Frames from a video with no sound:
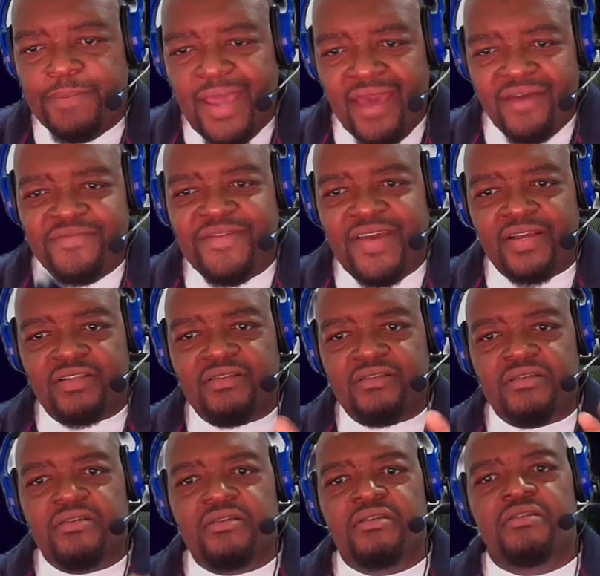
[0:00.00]

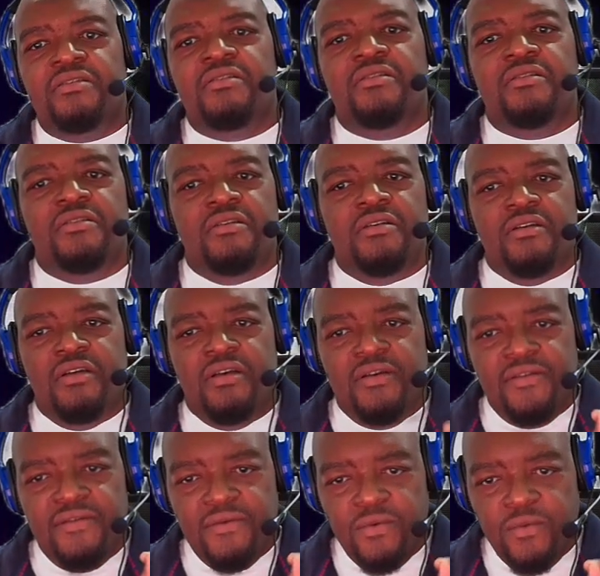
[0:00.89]
Perfect.
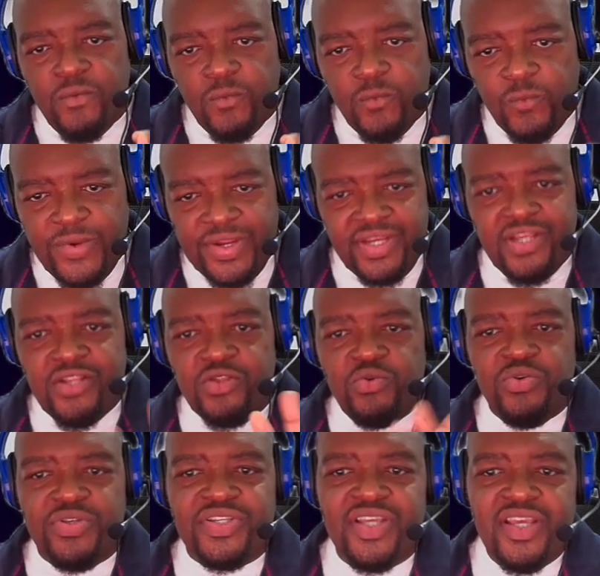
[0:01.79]
We need
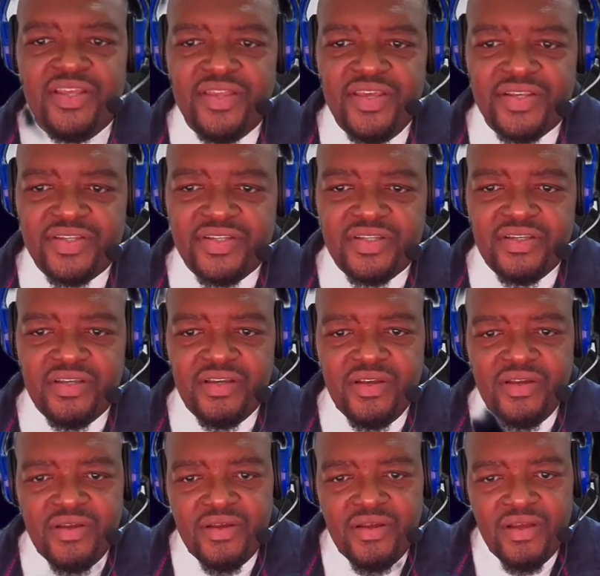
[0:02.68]
to see this.
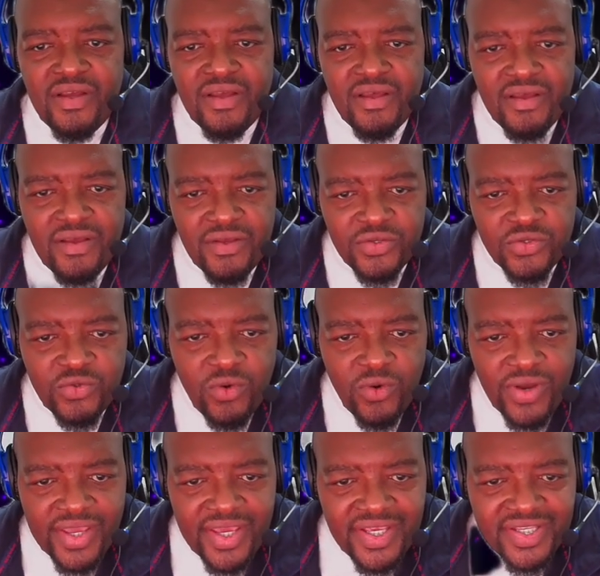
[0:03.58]

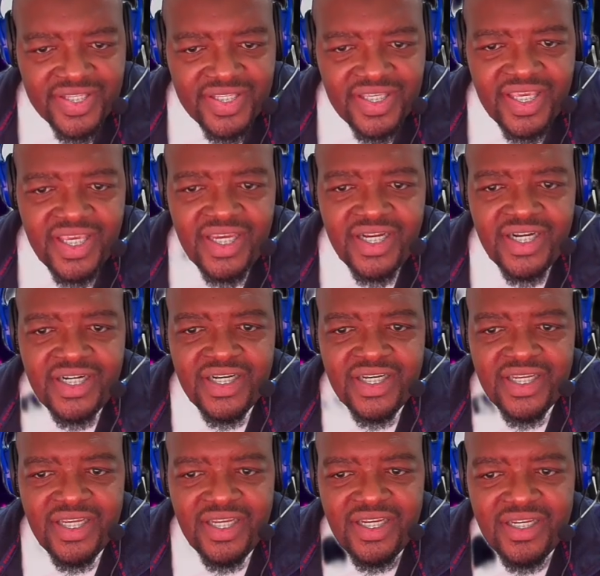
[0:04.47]
So he's
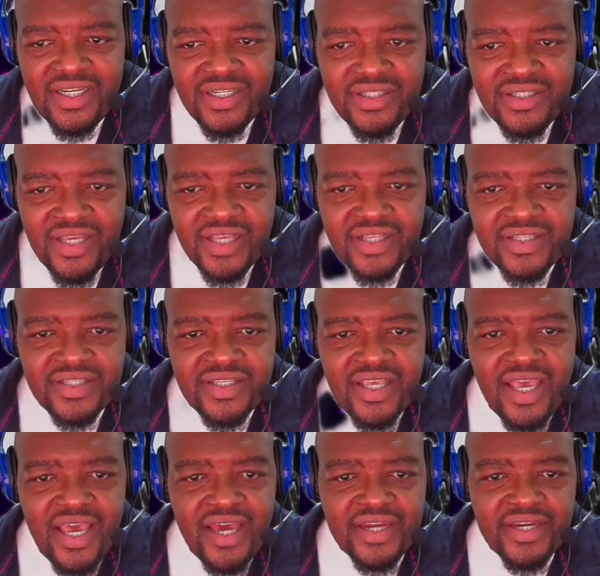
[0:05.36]
skilled in these
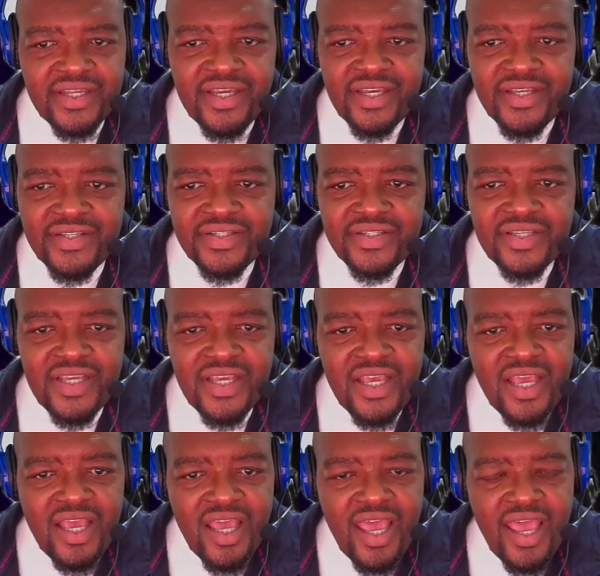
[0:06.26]
areas,
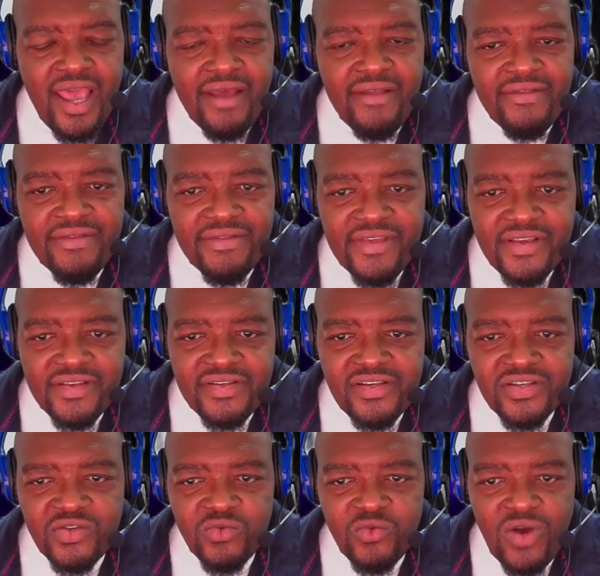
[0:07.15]
and
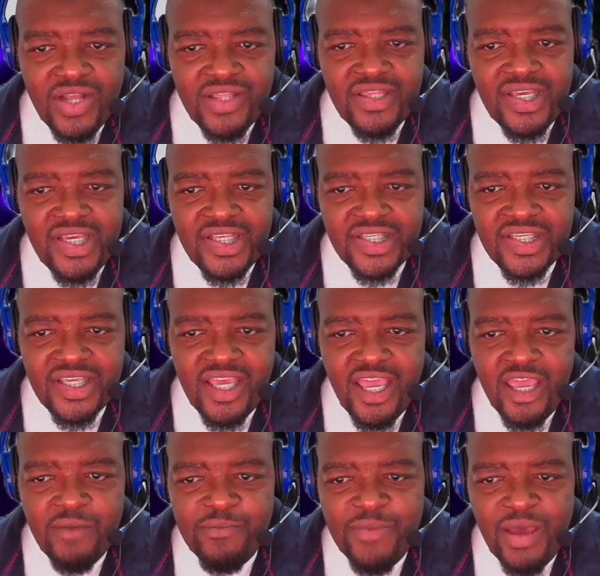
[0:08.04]
this is what he's
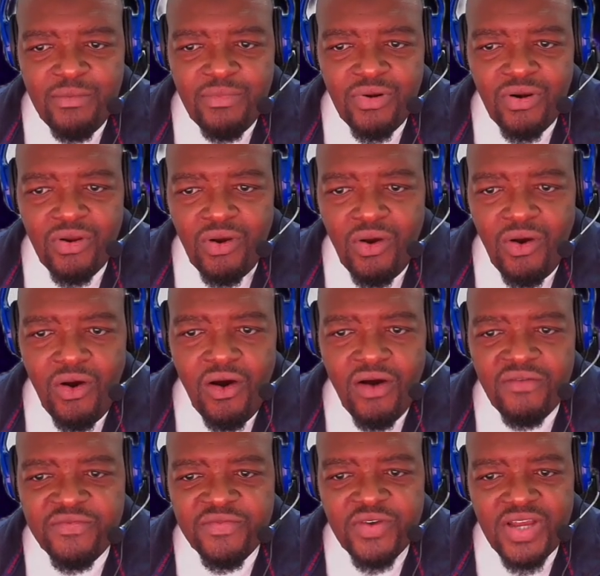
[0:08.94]
capable
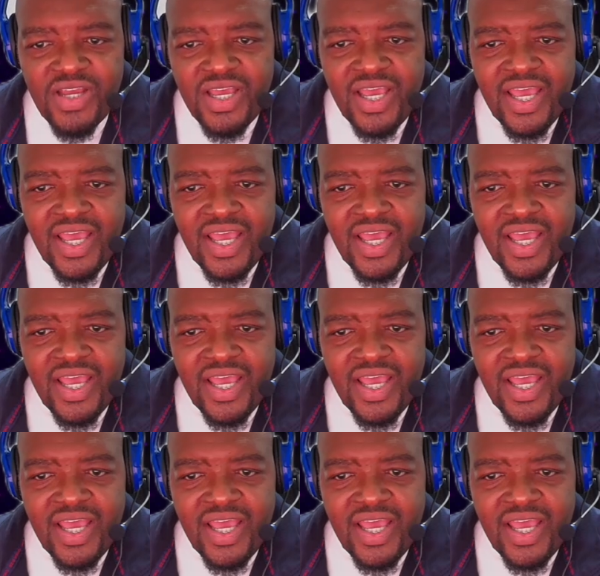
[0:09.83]
of.